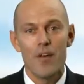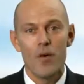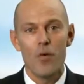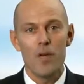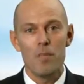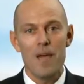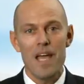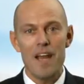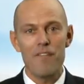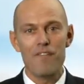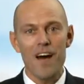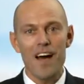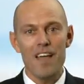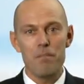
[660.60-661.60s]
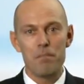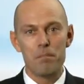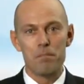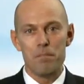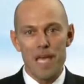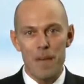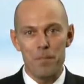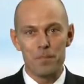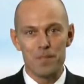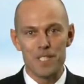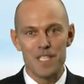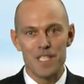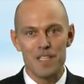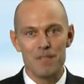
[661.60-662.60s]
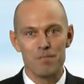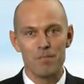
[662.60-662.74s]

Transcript: it only made 5 pips.